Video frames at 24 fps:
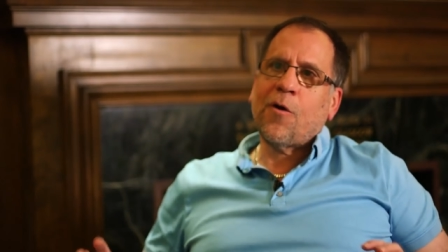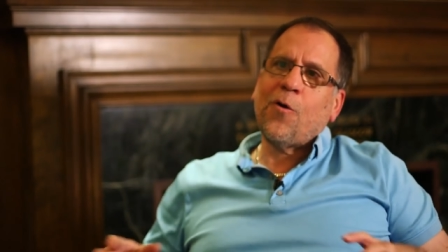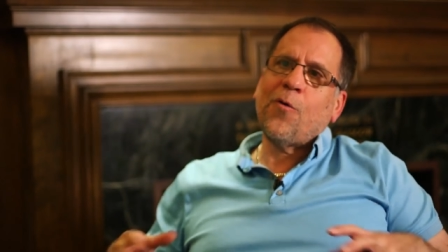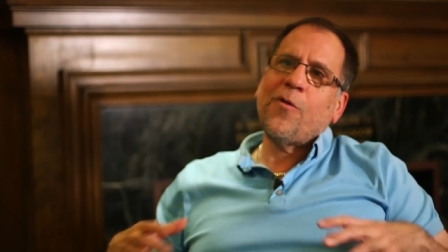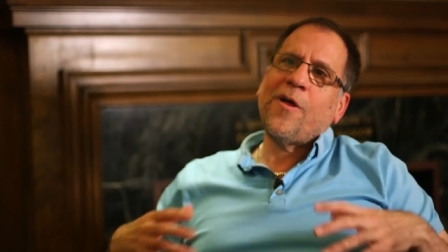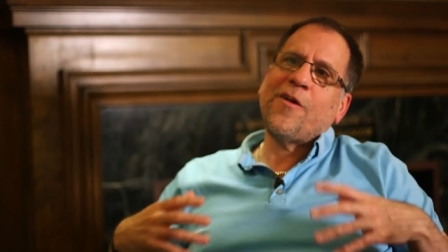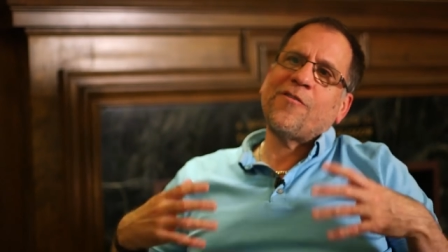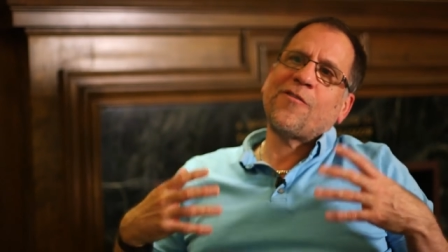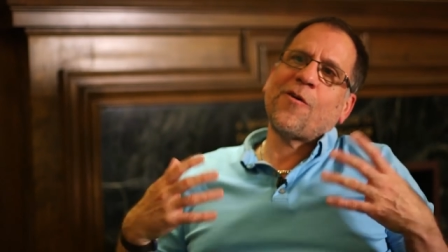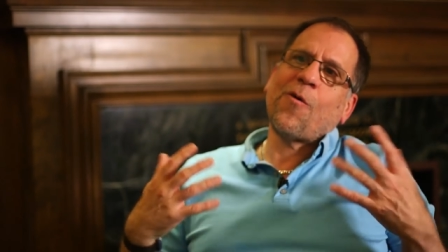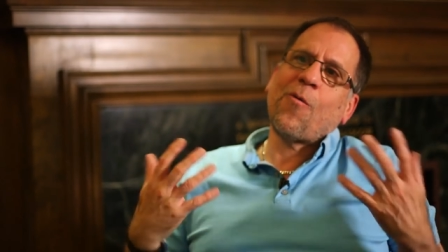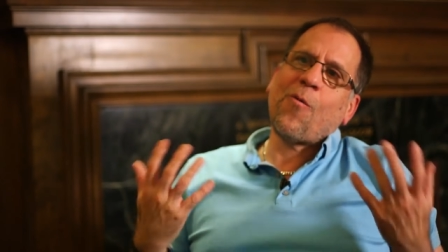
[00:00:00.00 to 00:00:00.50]
oh,
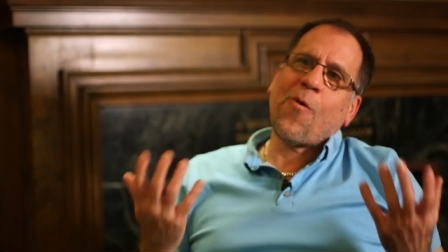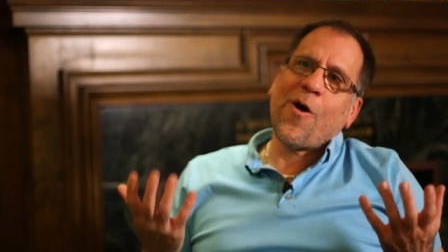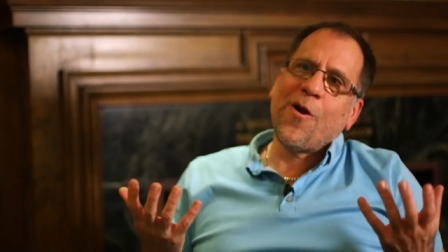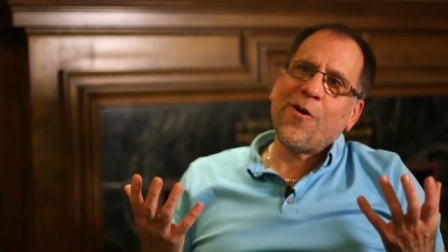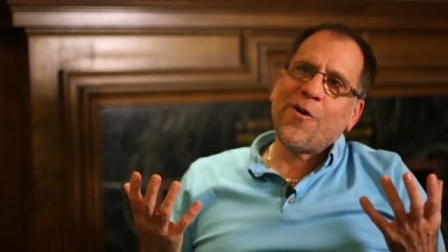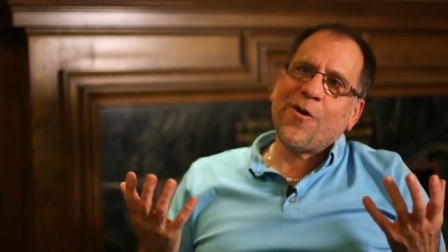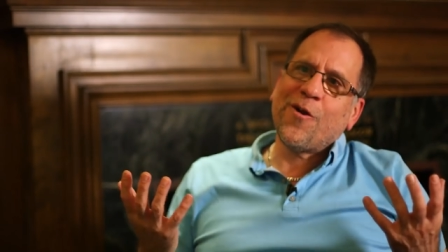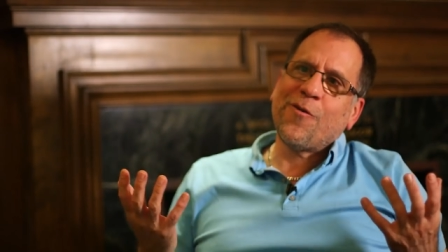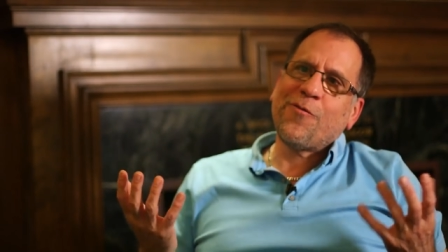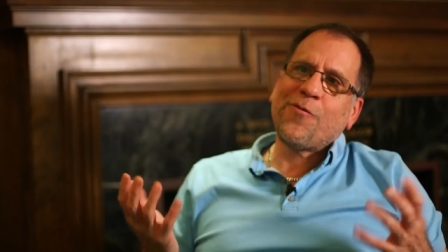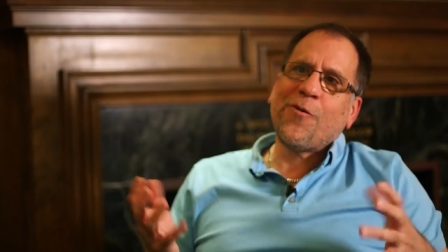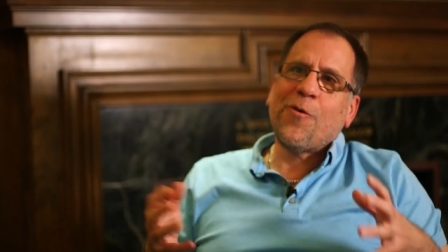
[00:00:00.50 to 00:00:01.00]
that's a
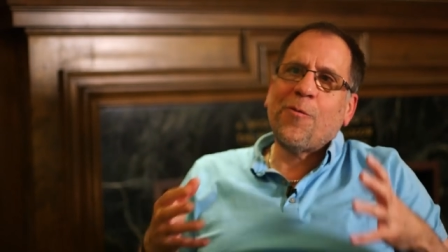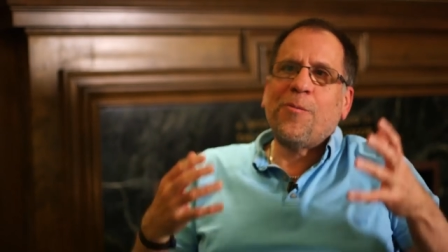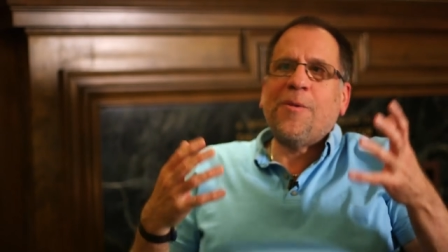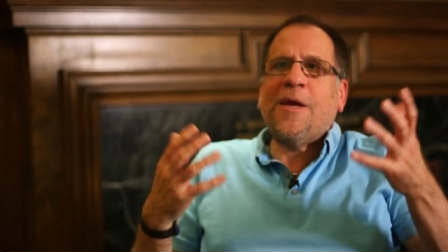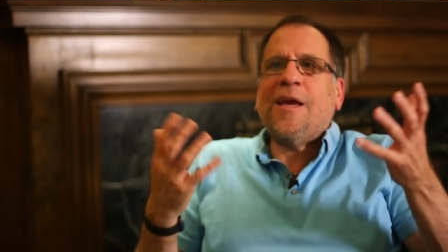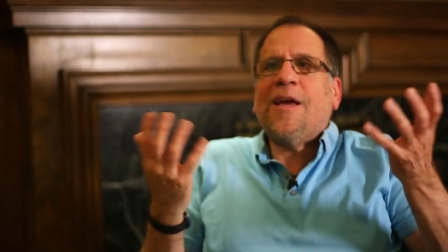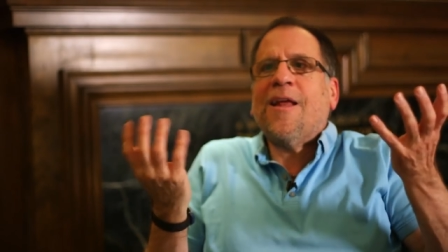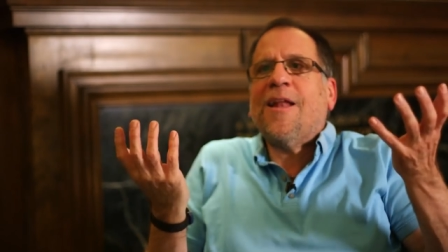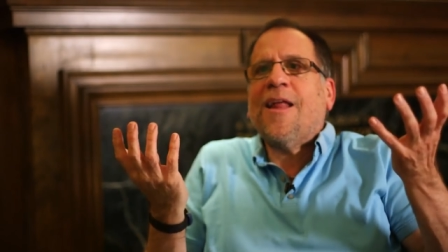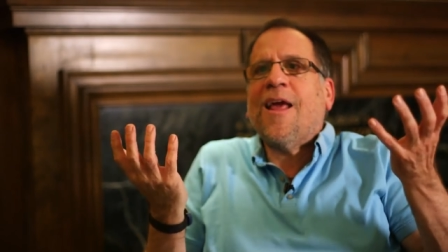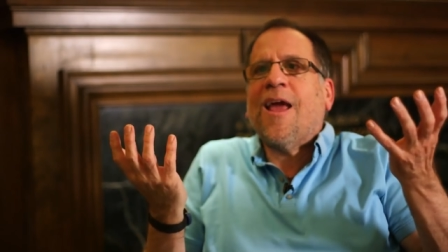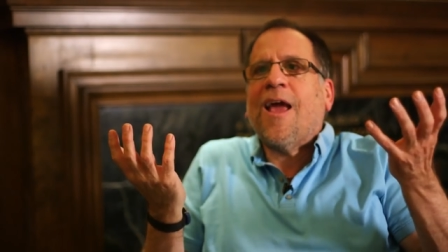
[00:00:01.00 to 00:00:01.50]
wonderful
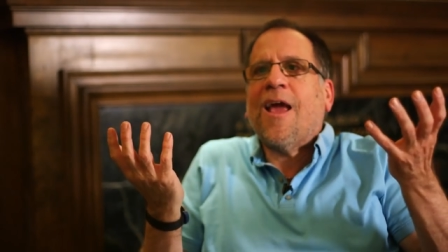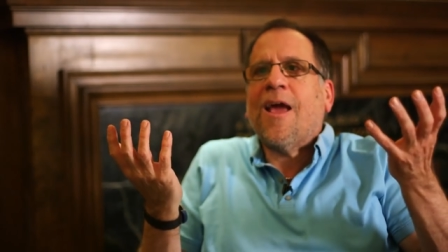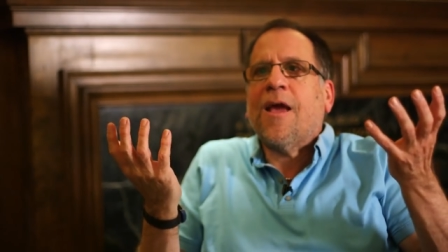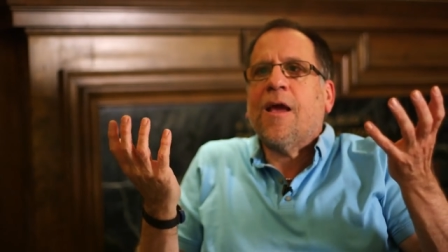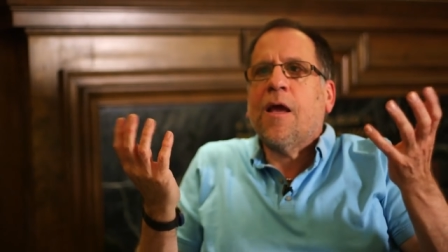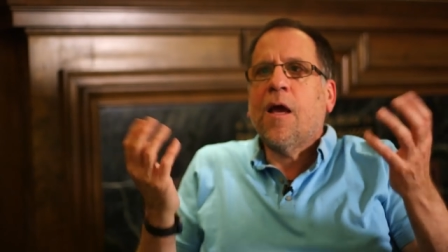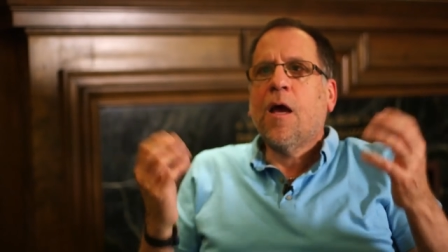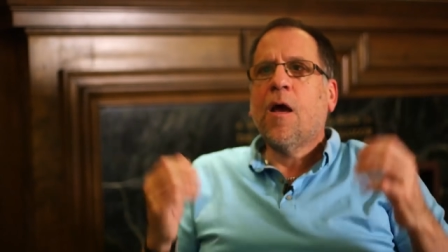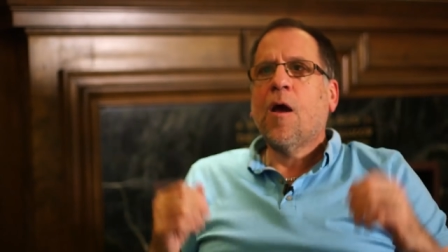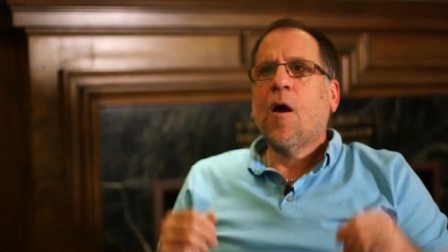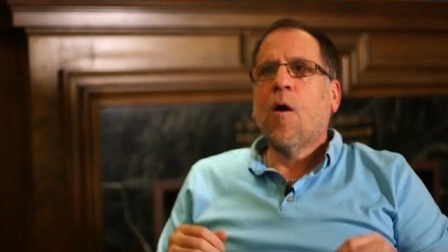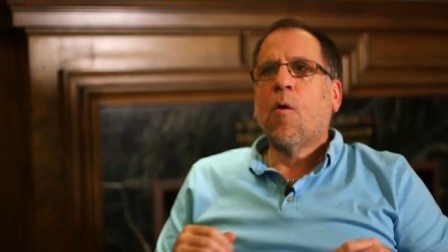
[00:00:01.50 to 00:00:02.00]
meaning.